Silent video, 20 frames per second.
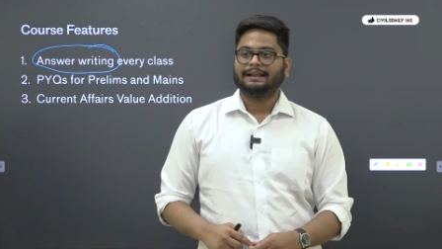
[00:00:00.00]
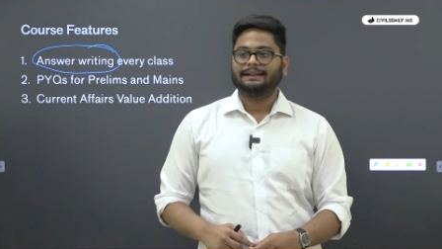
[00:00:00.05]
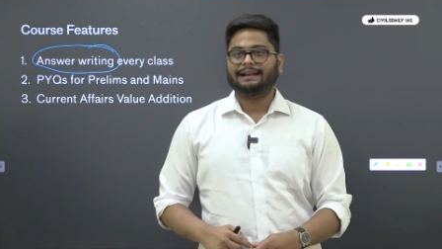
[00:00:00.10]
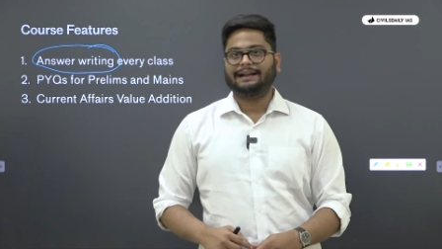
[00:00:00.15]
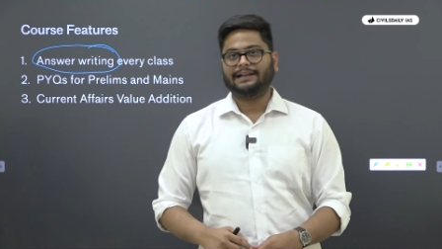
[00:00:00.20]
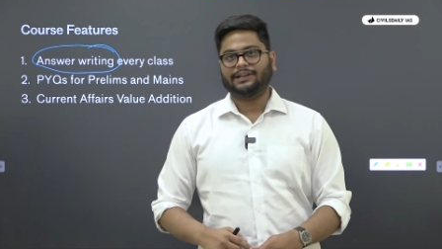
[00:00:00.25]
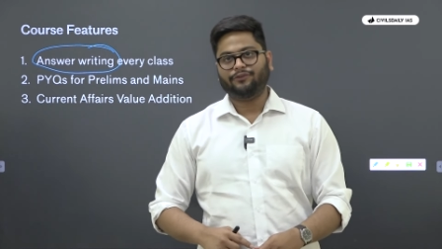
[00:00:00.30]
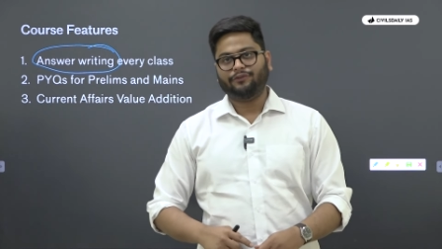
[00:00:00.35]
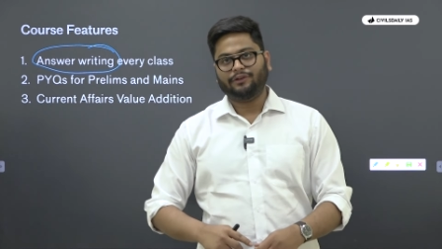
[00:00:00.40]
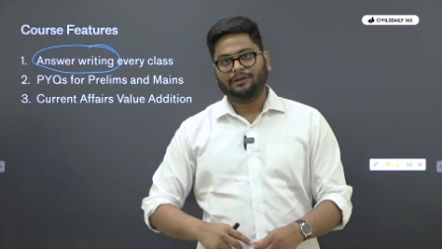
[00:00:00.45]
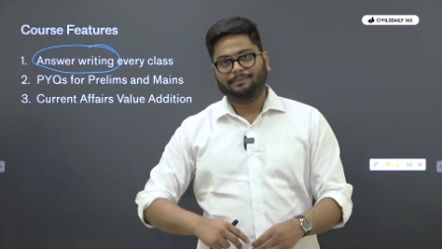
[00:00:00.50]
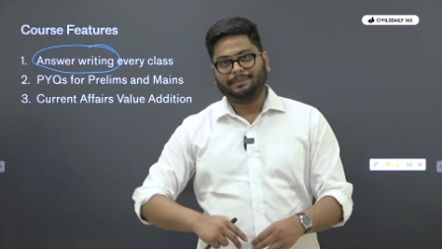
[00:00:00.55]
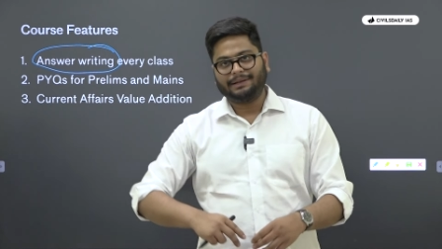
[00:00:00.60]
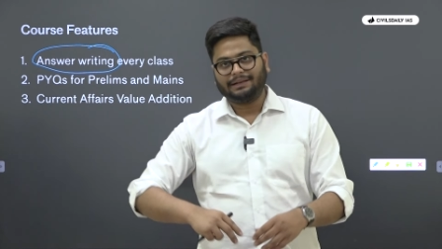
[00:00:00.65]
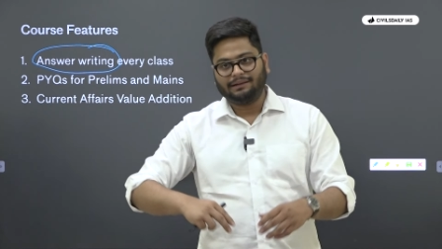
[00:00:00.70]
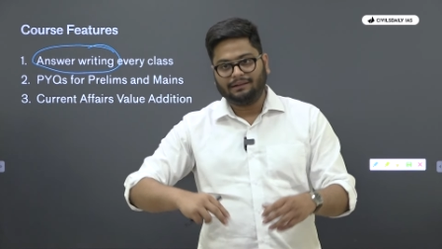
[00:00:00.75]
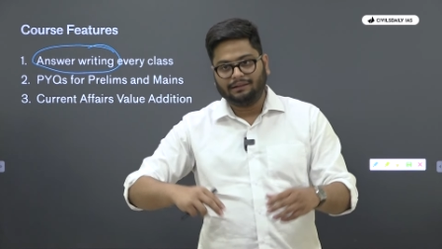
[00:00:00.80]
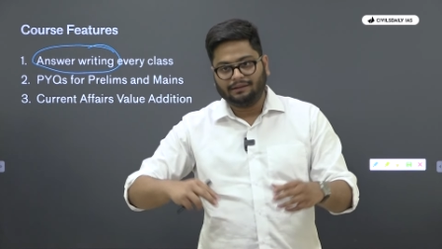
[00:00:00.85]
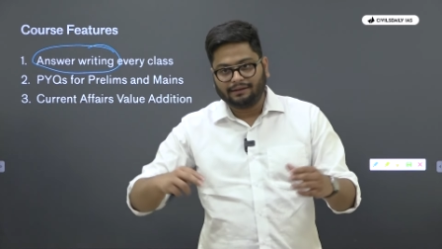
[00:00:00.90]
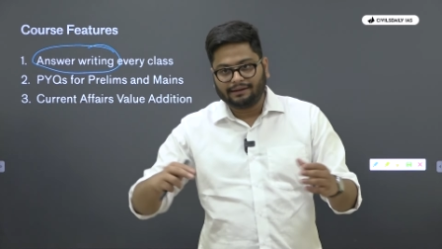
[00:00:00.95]
that you will be
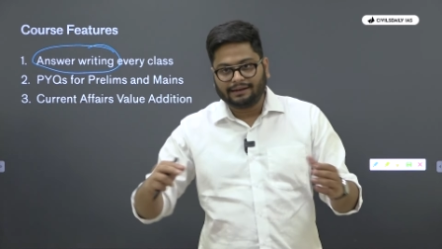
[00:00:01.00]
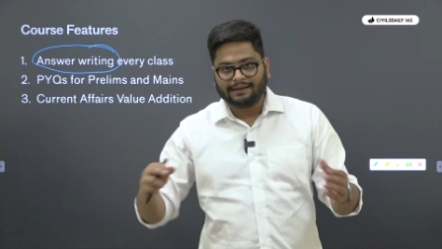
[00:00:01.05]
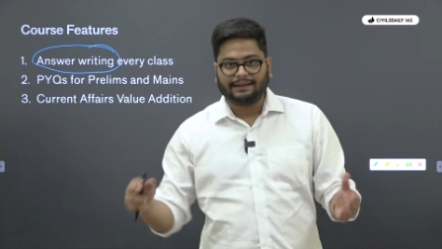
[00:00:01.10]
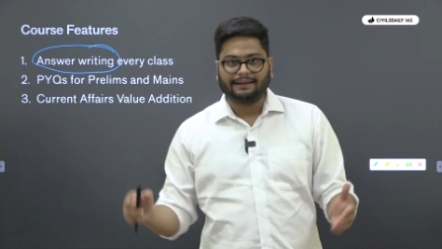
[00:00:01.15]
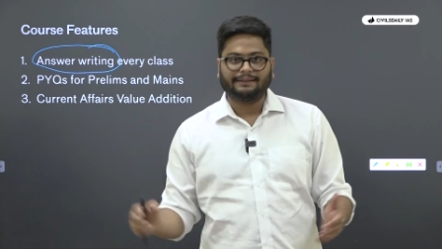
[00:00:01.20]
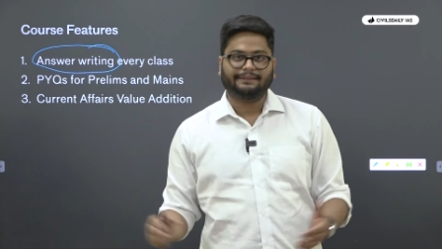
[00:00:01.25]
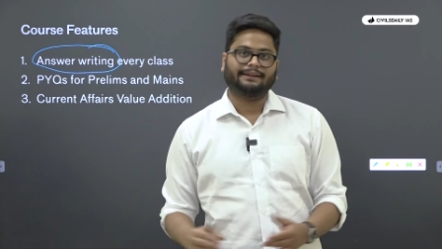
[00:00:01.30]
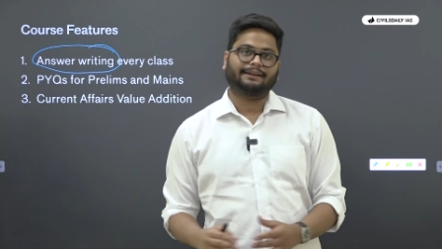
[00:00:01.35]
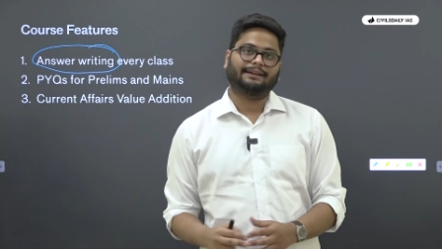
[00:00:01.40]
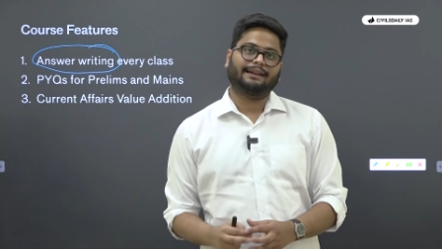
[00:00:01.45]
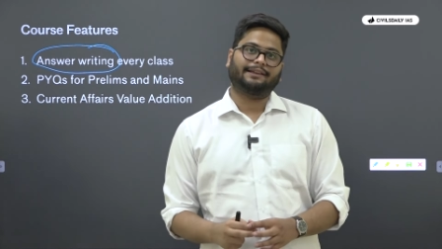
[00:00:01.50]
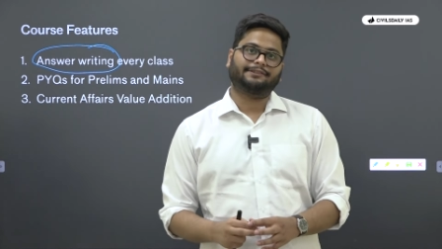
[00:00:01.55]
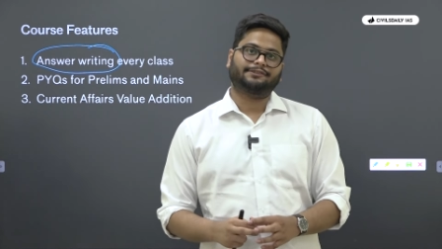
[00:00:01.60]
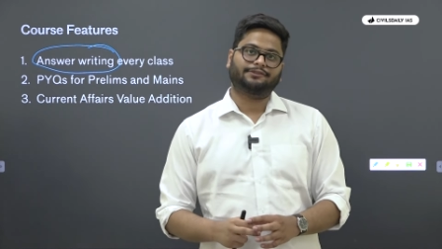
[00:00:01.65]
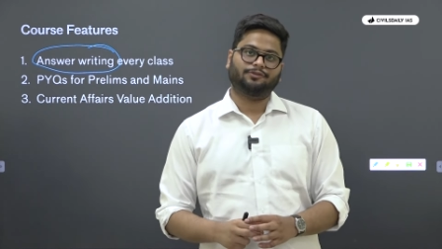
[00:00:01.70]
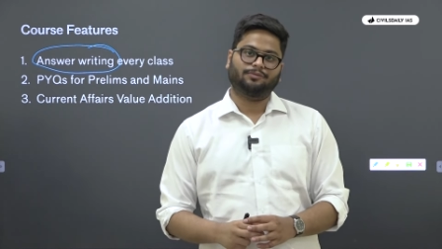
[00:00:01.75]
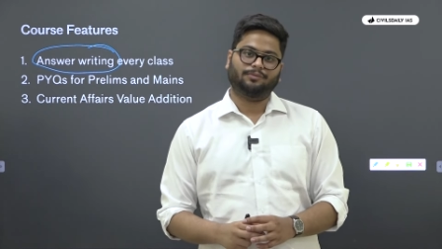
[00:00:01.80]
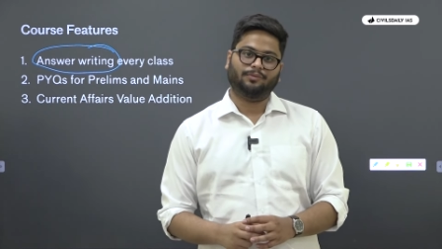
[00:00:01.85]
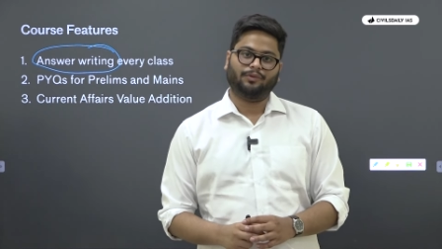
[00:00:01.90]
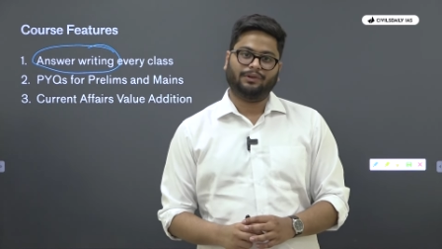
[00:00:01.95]
learning in the
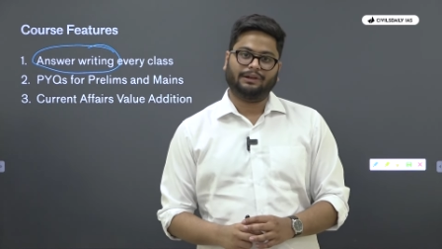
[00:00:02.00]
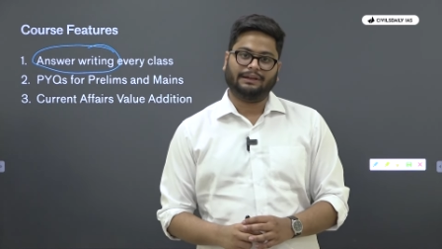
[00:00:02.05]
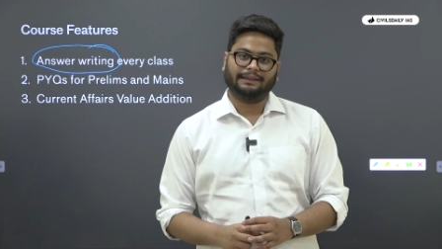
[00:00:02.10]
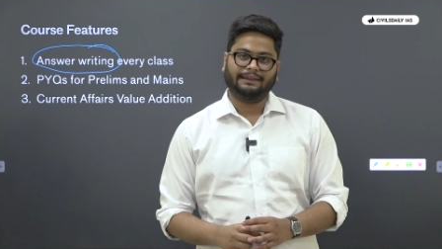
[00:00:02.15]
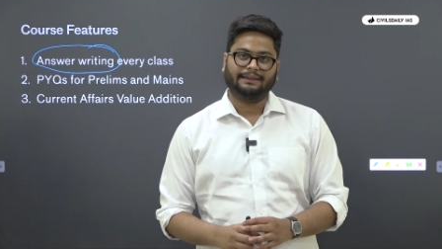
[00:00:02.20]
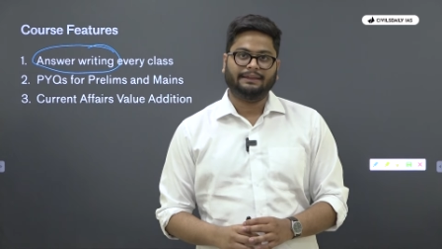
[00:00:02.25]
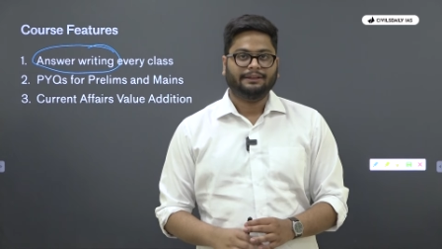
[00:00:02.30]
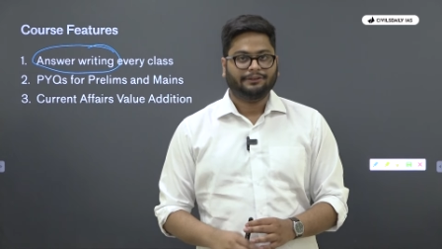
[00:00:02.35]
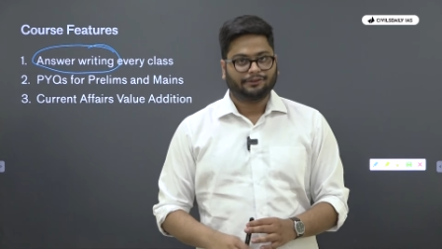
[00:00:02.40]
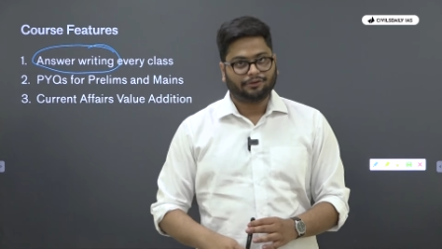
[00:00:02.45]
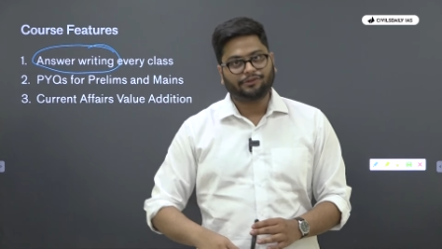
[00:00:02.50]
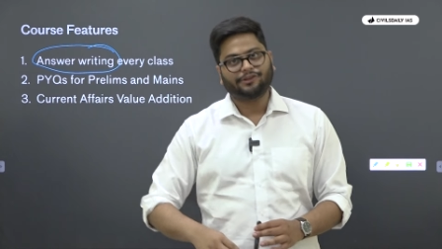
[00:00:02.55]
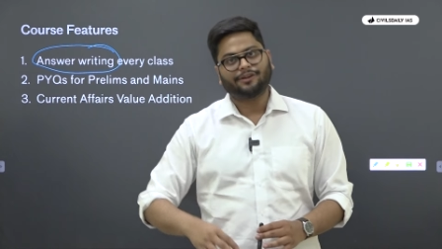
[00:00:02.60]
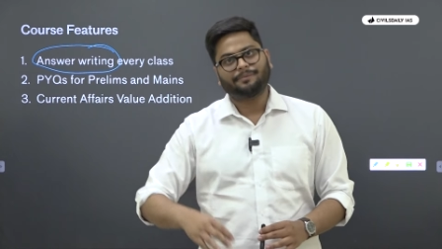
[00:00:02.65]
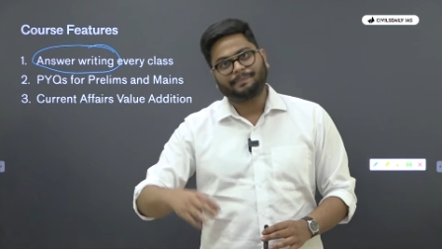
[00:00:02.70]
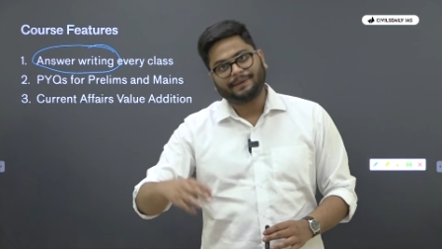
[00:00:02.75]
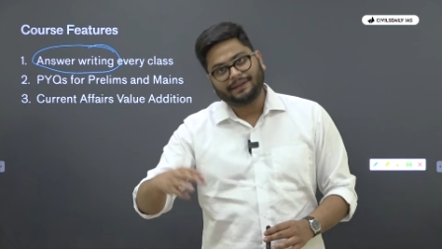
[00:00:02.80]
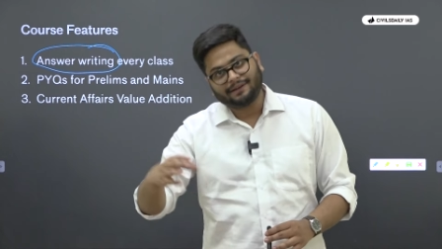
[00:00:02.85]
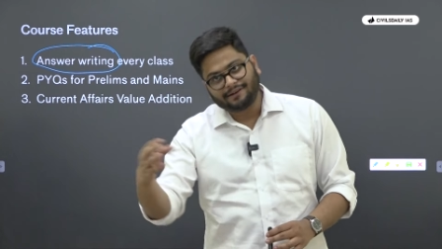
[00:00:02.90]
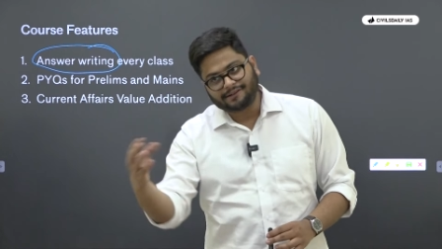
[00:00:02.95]
classroom only through your
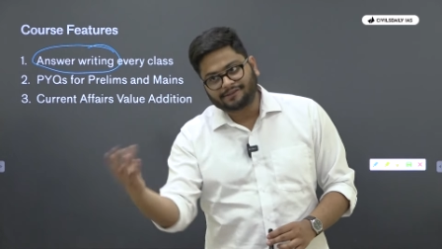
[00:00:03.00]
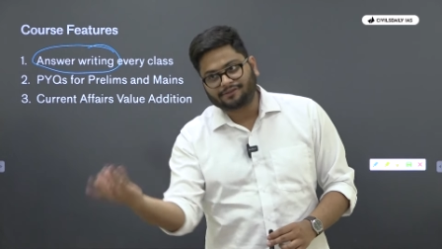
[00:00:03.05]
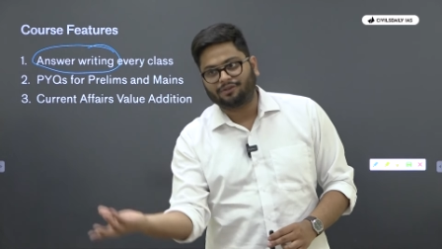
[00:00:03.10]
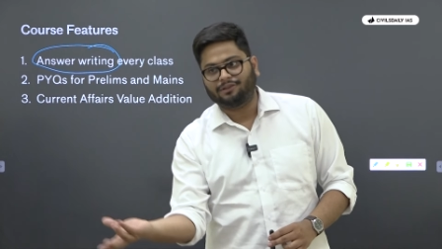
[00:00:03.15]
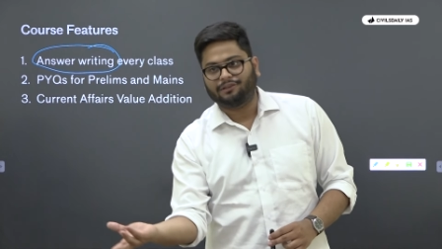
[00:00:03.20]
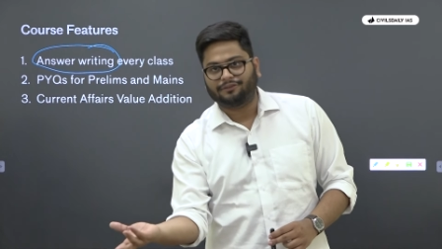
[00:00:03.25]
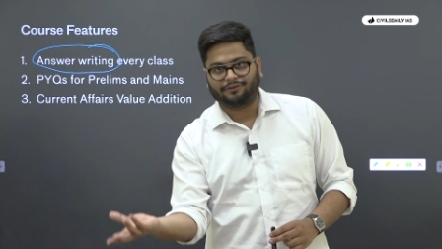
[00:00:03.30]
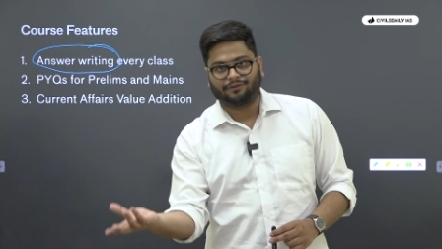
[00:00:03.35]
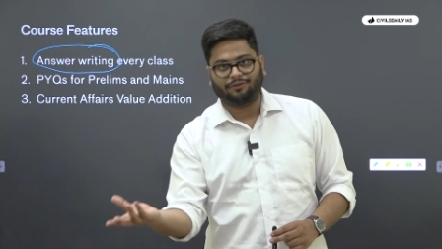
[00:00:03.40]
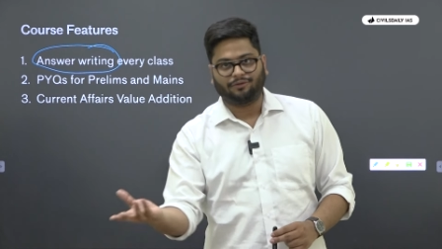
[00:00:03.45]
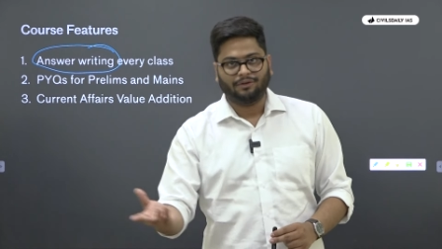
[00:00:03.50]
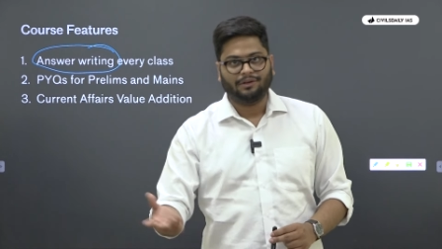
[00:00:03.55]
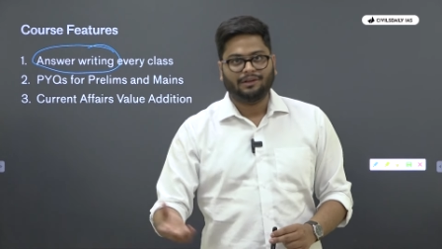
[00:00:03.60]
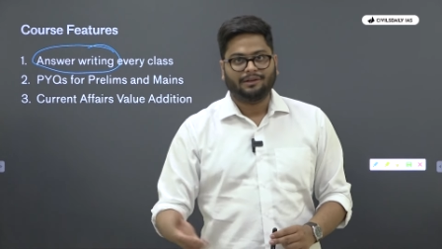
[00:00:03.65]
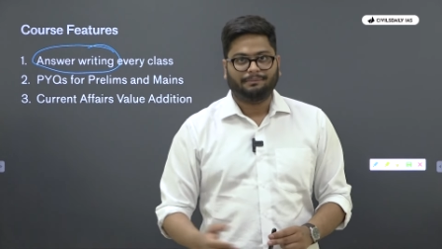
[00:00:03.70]
peers also,